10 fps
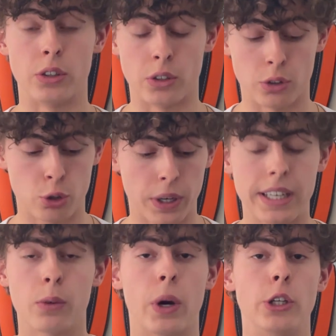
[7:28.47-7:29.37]

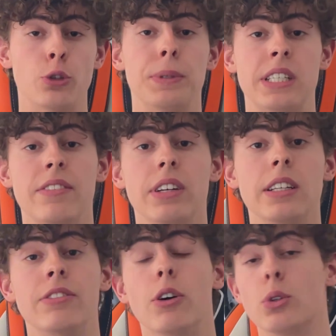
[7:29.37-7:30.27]
training where you
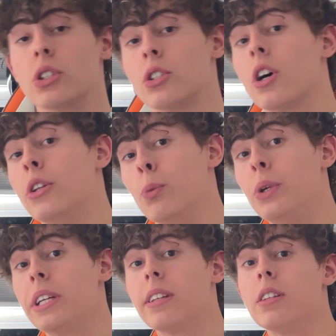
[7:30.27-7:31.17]
specifically focuses on the
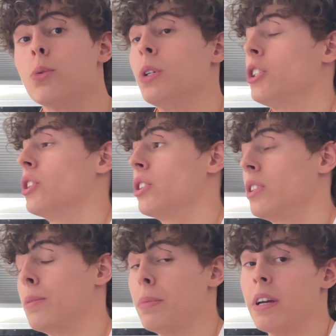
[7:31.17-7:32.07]
rear delt, which is
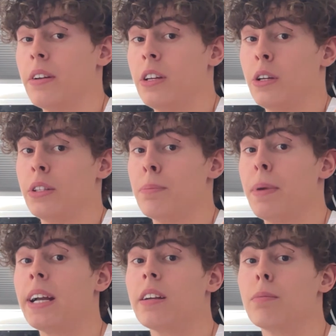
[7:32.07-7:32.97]
the
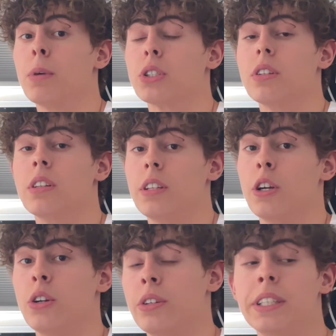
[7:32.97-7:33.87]
back muscle
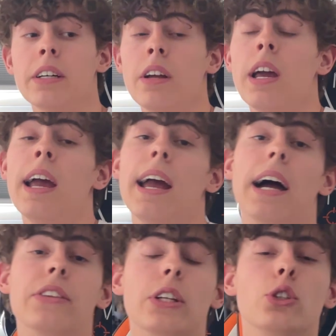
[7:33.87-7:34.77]
here,
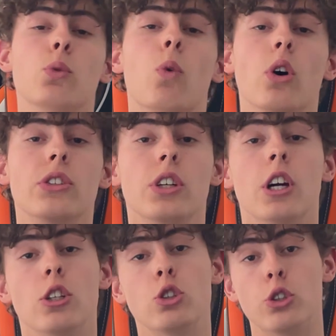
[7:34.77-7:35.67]
and then you want
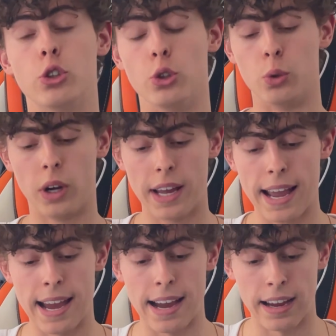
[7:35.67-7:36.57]
to do
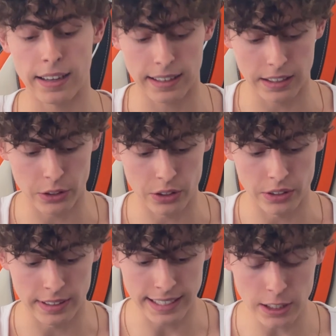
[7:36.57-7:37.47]
a
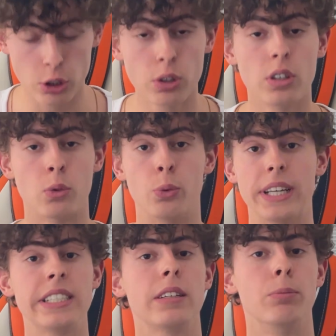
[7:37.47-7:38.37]
lateral
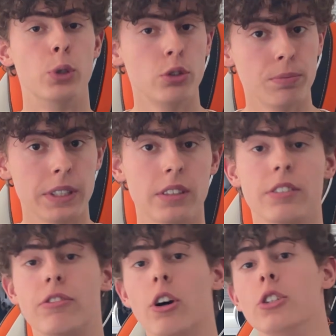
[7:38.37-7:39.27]
raising movement
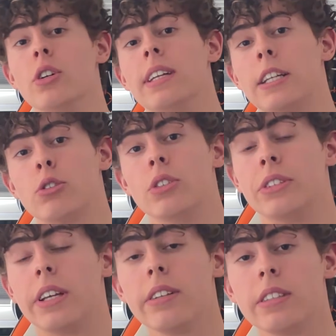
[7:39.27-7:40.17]
for your lateral
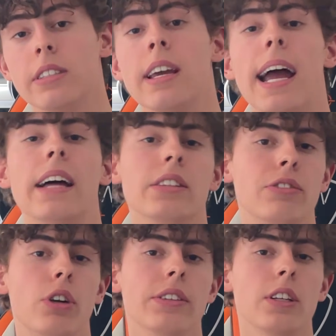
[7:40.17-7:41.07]
delts. And the
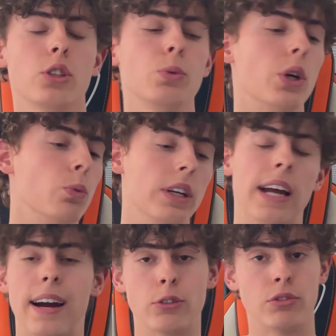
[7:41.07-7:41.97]
front delts we don't really
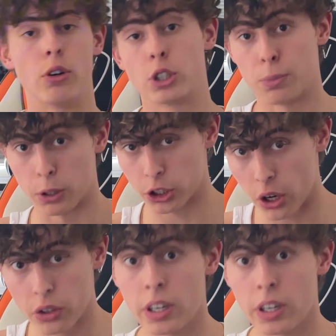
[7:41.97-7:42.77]
have to focus so much on